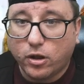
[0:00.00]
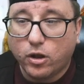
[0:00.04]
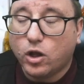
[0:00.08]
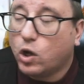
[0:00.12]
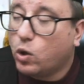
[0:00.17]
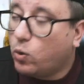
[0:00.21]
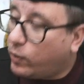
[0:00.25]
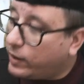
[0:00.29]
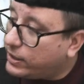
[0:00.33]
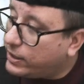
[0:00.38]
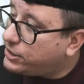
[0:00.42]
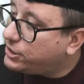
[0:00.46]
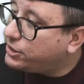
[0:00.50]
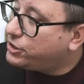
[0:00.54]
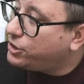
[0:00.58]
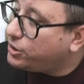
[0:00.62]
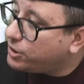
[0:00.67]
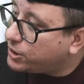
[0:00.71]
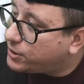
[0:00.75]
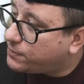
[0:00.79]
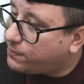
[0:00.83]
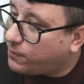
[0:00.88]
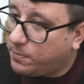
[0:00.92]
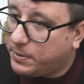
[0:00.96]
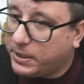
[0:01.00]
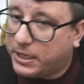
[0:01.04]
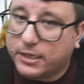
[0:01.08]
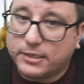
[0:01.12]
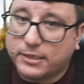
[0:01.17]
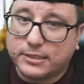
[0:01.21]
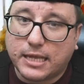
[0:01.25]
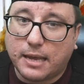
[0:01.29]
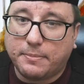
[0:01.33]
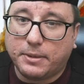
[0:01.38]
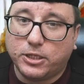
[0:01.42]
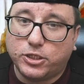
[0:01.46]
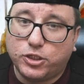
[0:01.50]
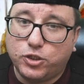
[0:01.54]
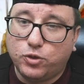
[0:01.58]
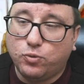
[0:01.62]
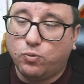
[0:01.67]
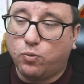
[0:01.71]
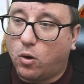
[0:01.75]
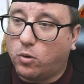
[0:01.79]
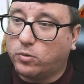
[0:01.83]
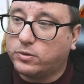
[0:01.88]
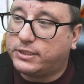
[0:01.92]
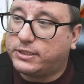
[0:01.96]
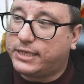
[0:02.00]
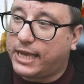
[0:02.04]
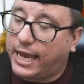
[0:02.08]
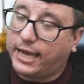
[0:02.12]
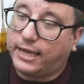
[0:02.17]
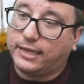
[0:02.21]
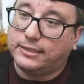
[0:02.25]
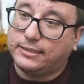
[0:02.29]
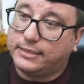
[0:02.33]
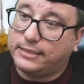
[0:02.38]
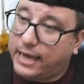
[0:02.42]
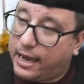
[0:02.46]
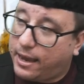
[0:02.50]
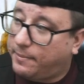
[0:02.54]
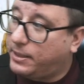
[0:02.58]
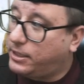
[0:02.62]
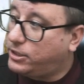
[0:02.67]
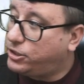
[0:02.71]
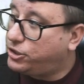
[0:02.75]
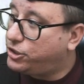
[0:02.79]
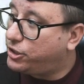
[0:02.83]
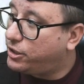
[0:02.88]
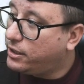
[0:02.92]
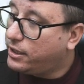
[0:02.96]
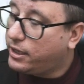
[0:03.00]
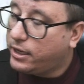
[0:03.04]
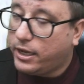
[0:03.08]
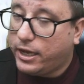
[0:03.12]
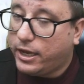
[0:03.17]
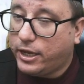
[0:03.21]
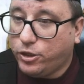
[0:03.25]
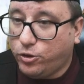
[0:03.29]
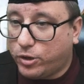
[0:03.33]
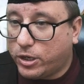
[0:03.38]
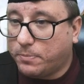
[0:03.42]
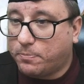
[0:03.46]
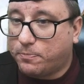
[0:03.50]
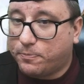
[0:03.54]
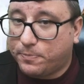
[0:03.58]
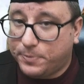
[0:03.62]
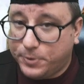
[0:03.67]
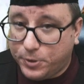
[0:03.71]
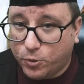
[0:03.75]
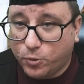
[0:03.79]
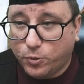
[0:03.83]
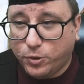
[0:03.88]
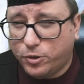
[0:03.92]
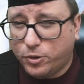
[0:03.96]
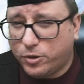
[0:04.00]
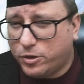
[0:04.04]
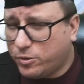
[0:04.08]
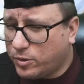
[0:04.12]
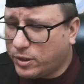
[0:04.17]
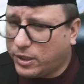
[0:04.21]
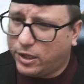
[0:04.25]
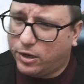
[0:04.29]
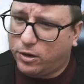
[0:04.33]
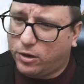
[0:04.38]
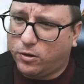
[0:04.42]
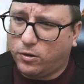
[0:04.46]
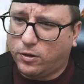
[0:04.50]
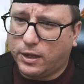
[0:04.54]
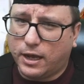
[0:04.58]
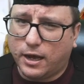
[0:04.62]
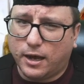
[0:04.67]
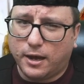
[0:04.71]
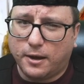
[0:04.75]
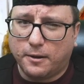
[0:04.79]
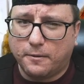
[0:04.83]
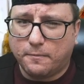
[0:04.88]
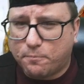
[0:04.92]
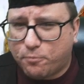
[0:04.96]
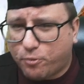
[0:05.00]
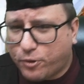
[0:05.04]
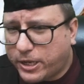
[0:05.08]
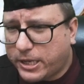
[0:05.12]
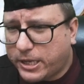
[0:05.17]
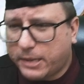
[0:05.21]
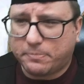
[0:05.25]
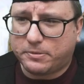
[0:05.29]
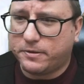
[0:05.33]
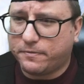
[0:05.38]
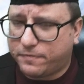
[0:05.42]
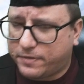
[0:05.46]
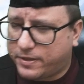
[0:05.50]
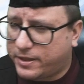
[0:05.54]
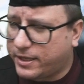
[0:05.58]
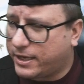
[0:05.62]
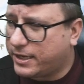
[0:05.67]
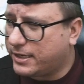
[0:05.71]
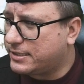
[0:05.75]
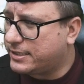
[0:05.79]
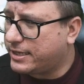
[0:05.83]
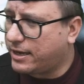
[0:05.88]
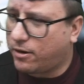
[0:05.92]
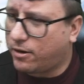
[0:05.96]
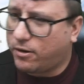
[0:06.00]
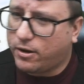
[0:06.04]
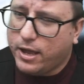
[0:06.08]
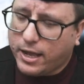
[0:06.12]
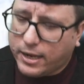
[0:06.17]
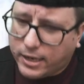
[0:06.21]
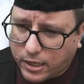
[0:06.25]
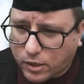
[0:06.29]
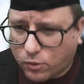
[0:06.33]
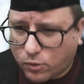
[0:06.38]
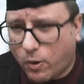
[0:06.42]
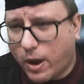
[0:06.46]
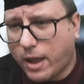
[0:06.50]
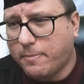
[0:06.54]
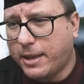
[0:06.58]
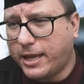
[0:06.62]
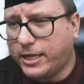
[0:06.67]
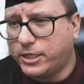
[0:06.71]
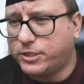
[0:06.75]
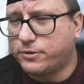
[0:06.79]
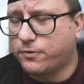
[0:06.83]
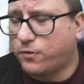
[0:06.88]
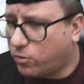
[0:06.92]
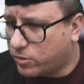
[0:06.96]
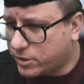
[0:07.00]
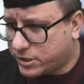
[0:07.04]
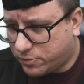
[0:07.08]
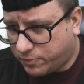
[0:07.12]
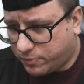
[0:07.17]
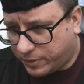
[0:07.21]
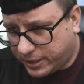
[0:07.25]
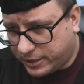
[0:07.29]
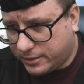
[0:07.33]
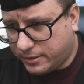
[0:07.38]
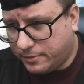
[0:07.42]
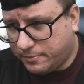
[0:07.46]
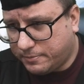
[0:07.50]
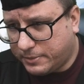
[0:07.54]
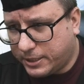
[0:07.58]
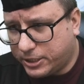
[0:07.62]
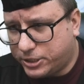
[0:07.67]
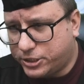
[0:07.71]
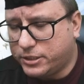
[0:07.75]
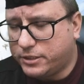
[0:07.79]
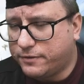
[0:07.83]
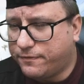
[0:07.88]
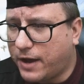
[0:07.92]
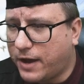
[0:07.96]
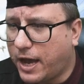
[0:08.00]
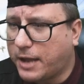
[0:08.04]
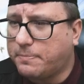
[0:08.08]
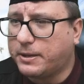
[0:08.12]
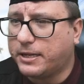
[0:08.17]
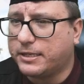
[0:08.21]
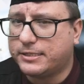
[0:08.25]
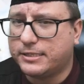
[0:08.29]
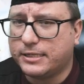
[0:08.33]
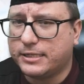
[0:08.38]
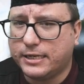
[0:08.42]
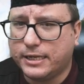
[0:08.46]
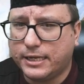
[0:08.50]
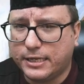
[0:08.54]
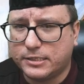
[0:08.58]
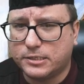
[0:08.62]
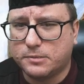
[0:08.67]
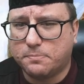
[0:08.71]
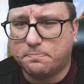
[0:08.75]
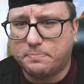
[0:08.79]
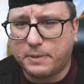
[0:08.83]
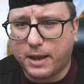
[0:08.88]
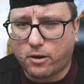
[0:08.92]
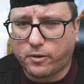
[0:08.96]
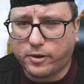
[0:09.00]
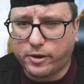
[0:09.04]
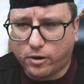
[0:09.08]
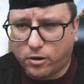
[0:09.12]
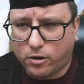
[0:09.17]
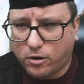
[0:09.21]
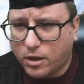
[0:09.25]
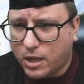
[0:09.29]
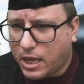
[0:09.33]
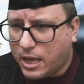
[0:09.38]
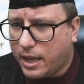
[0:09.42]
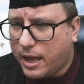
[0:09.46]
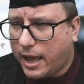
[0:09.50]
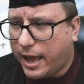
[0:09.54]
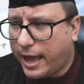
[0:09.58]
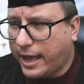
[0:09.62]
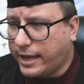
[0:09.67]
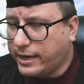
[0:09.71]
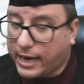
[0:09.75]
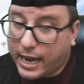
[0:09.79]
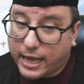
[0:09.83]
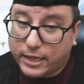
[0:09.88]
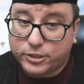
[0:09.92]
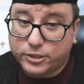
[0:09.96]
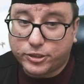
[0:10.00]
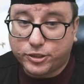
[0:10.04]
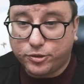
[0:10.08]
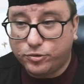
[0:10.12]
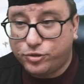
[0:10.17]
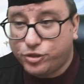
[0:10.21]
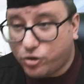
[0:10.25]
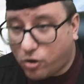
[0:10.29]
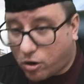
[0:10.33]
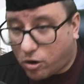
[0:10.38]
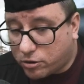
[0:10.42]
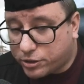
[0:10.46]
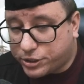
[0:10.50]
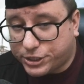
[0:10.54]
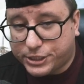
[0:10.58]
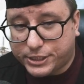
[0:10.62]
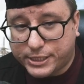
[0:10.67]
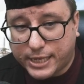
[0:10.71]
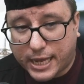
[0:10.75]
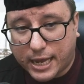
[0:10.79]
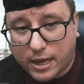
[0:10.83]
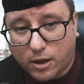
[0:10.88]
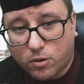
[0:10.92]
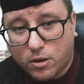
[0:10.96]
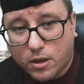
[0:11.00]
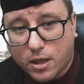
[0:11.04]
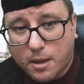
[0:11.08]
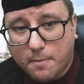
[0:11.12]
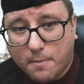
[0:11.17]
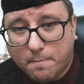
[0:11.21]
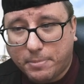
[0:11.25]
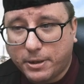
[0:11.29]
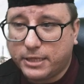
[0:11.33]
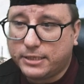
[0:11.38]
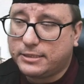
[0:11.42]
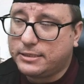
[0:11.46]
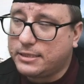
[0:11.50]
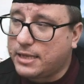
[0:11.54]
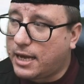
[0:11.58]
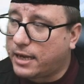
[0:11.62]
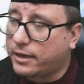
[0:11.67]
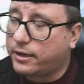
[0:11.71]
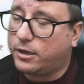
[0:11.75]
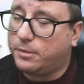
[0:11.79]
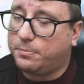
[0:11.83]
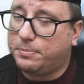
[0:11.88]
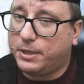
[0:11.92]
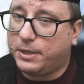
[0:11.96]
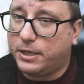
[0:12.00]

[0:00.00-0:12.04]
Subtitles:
which is useful because that means you won't take damage. You can do a little preemptive things there. Now, the White Mage, of course, we mentioned Divine Benison is a barrier, and it has 2 charges now, but it's not going to be